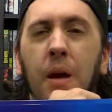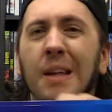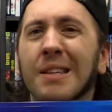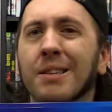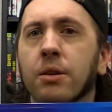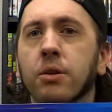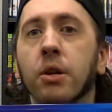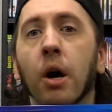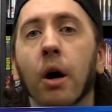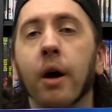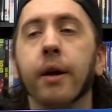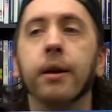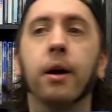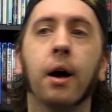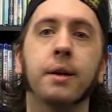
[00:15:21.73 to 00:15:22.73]
Until
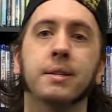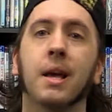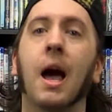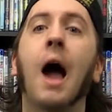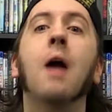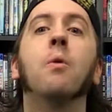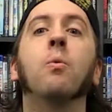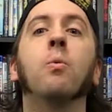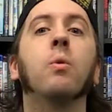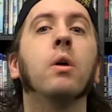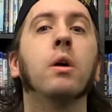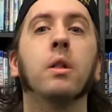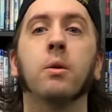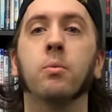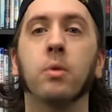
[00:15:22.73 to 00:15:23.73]
Dawn, I was like, I
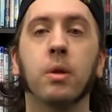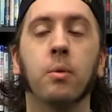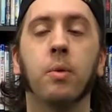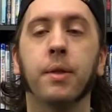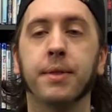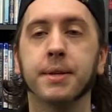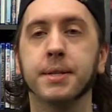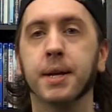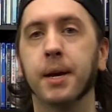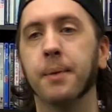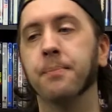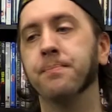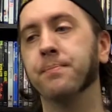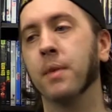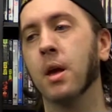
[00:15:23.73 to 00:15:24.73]
really, really want this
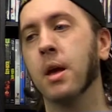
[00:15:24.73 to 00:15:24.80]
game.